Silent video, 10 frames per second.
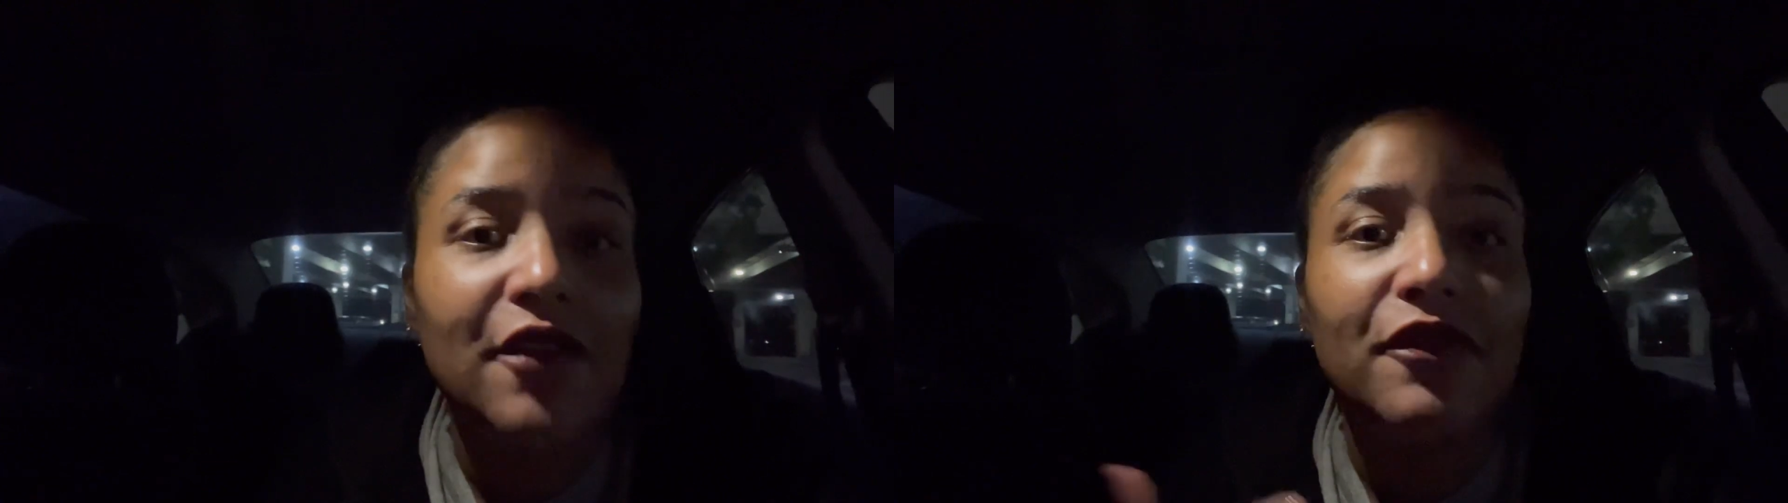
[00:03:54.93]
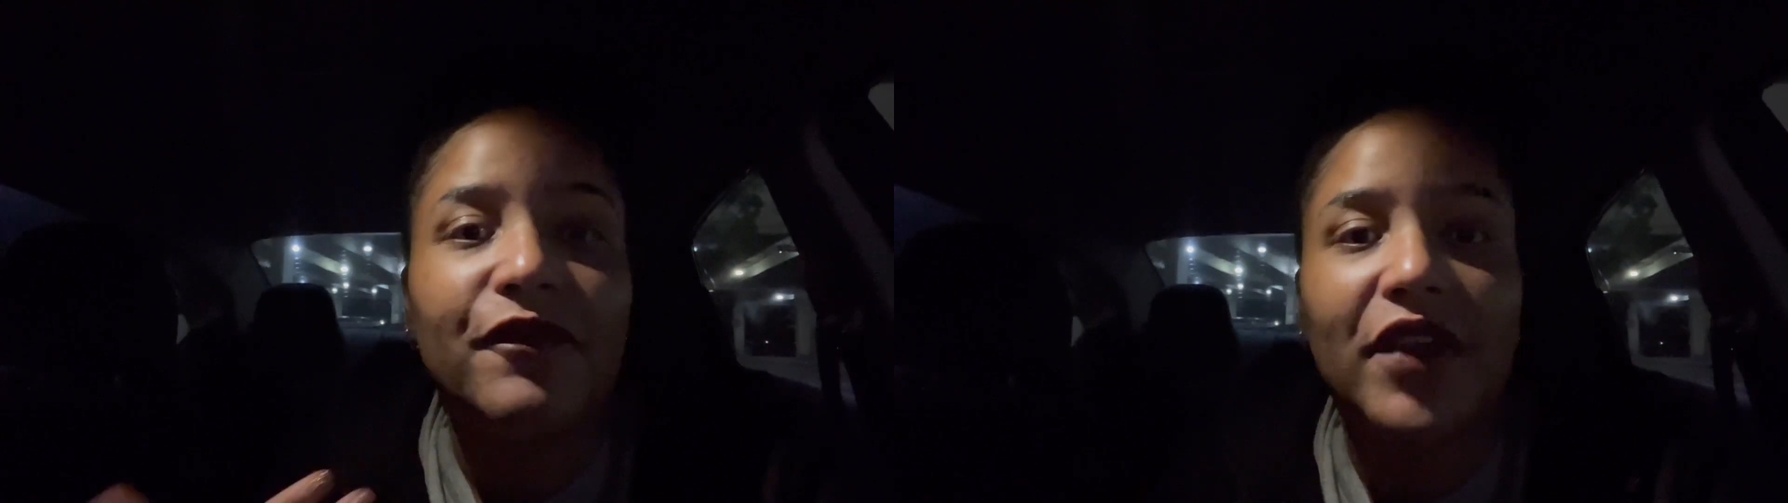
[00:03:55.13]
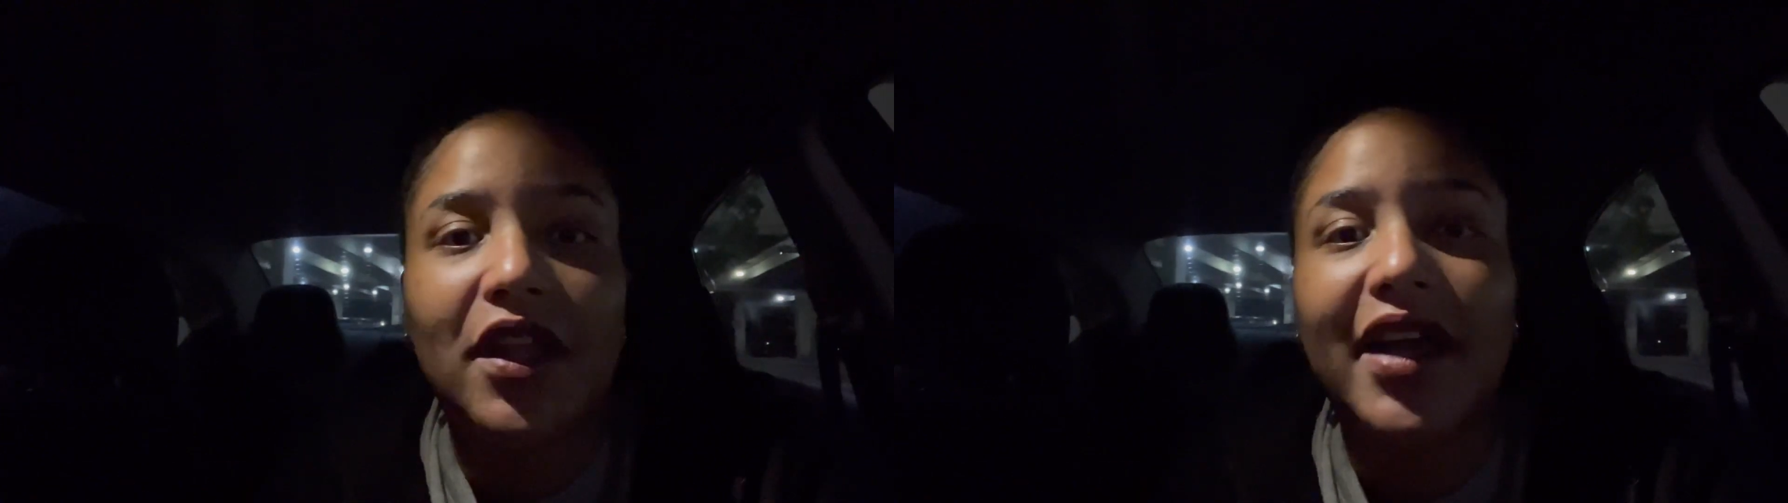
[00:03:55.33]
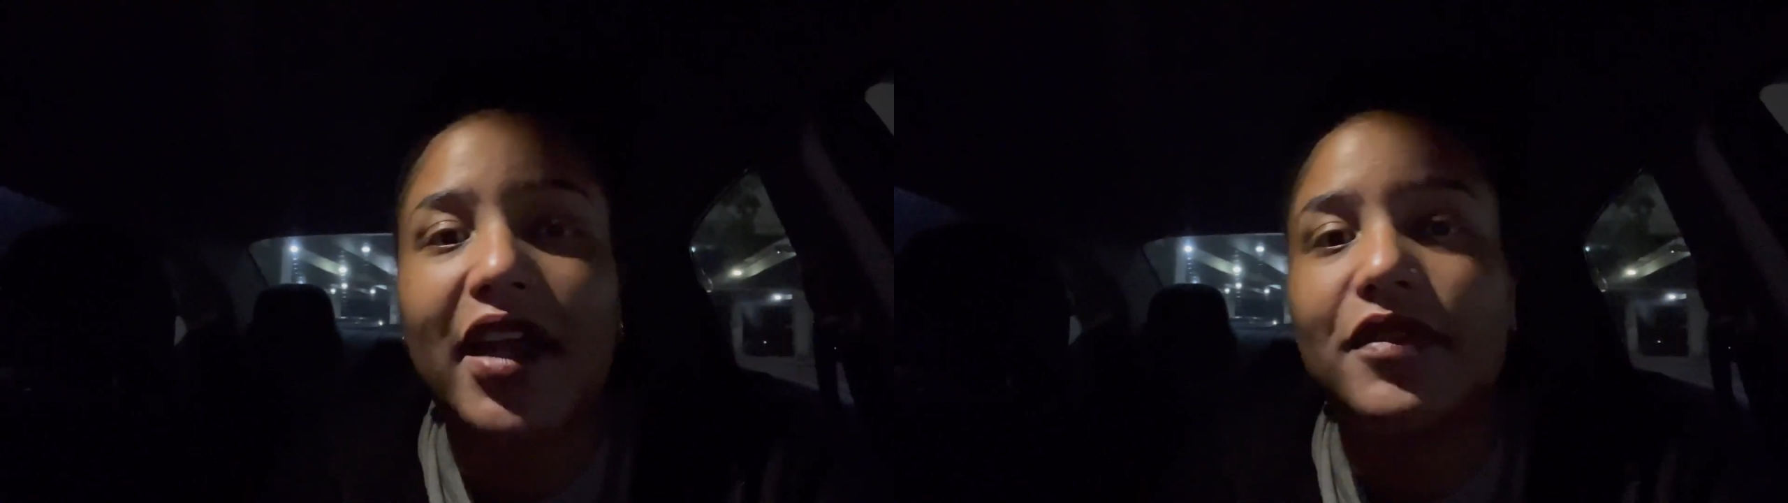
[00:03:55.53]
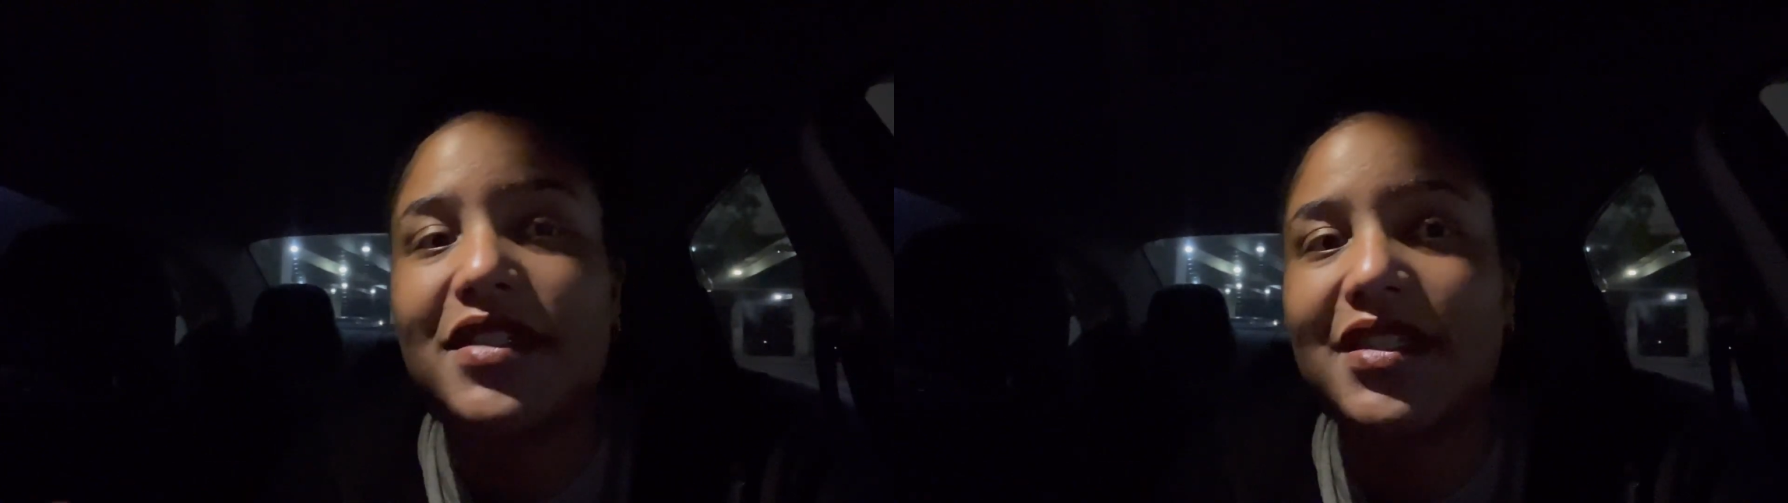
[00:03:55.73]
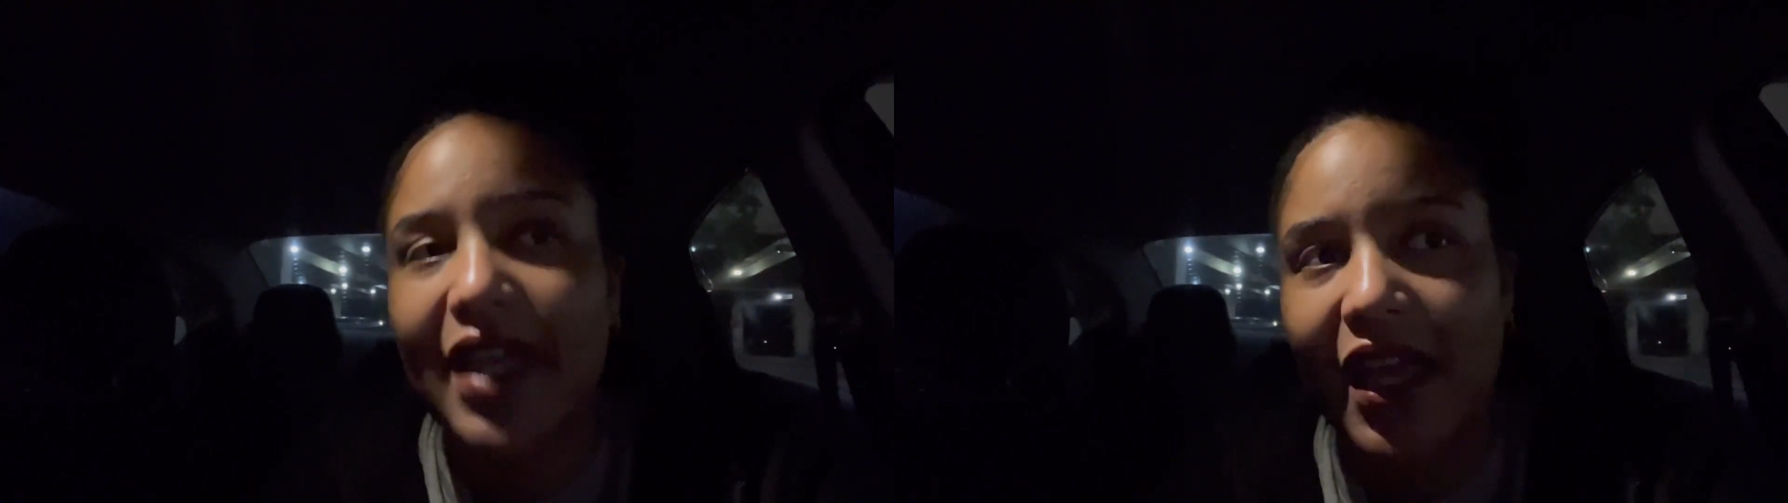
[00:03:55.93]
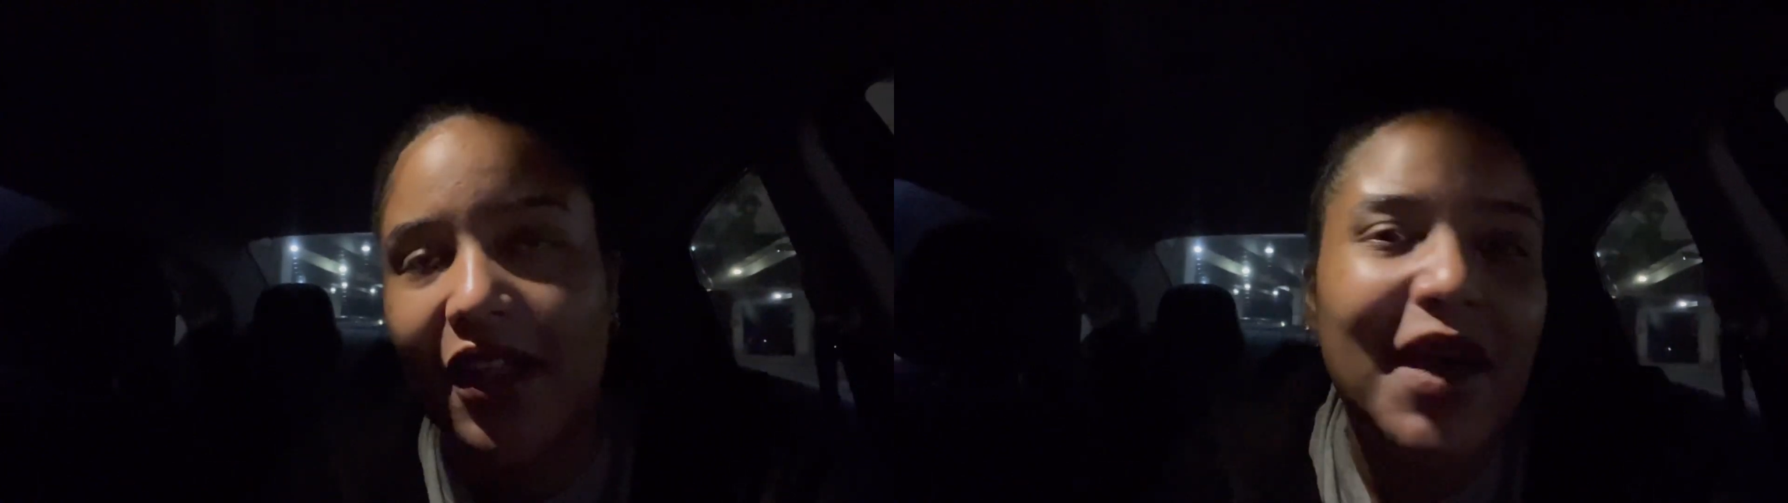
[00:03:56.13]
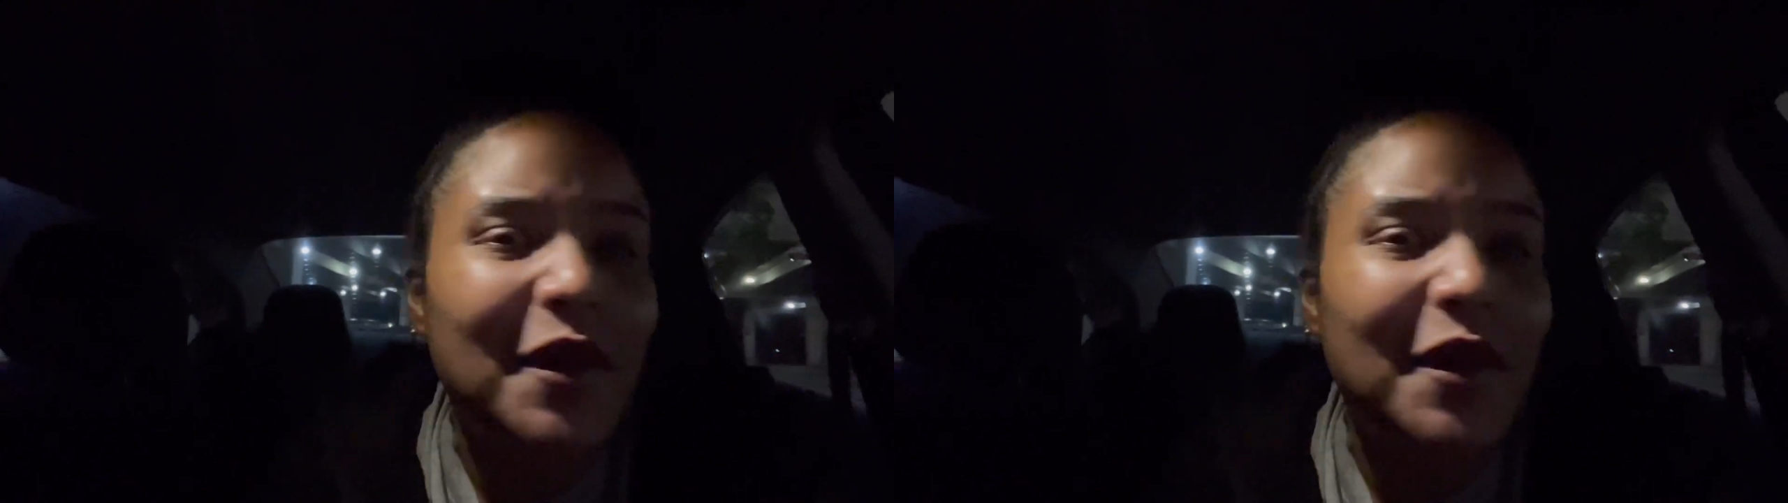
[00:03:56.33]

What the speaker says: feel kind of stale.